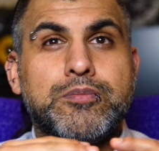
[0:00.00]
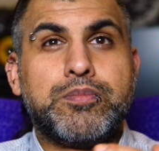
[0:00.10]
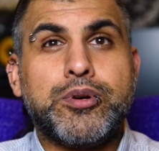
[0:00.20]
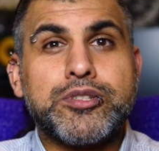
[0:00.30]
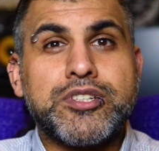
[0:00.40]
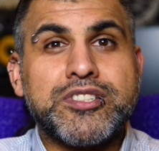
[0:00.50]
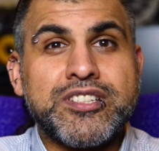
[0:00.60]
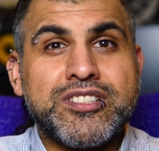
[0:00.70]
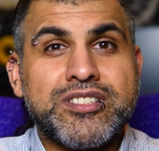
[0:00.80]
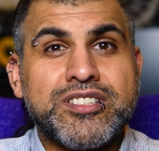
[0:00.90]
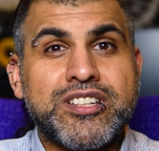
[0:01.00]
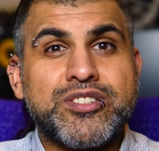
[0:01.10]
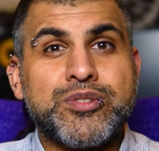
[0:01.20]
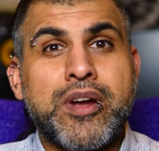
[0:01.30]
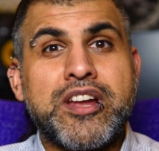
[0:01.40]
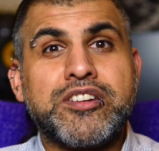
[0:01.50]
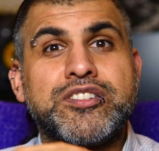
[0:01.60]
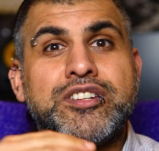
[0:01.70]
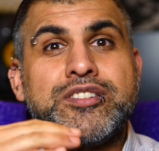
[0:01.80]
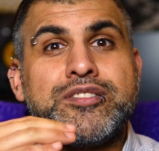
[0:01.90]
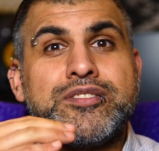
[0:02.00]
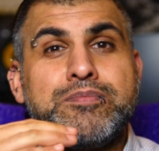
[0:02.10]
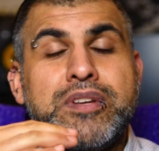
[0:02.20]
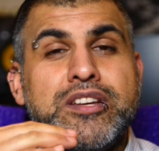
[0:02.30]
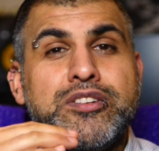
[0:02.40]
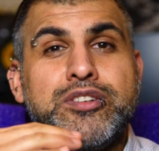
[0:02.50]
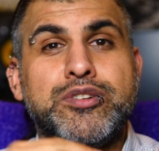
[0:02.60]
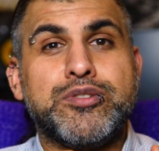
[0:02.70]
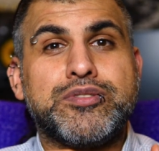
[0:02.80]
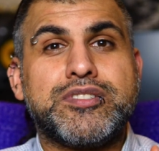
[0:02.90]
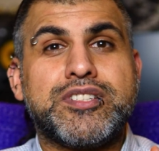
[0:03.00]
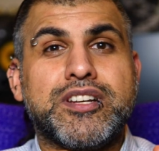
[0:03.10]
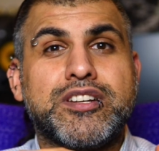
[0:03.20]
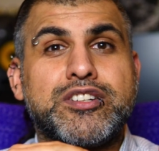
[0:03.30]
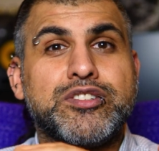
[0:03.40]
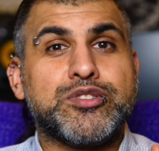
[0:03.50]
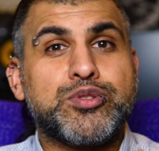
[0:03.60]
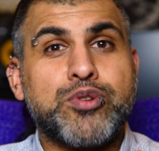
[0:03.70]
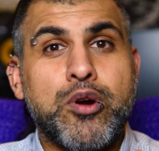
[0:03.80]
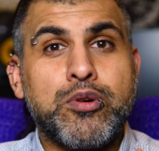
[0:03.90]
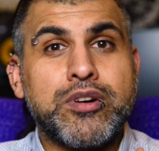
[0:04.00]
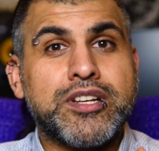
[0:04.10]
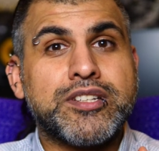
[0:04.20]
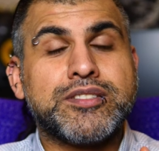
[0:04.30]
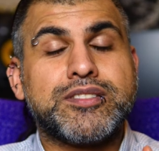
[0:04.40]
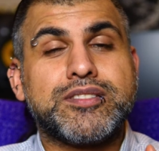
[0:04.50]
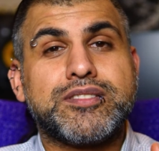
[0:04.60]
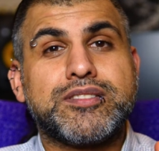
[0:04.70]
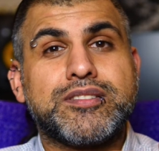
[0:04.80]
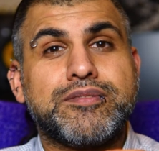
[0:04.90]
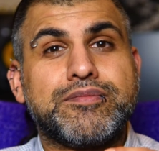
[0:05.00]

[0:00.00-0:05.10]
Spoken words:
push us into situations, being used to control us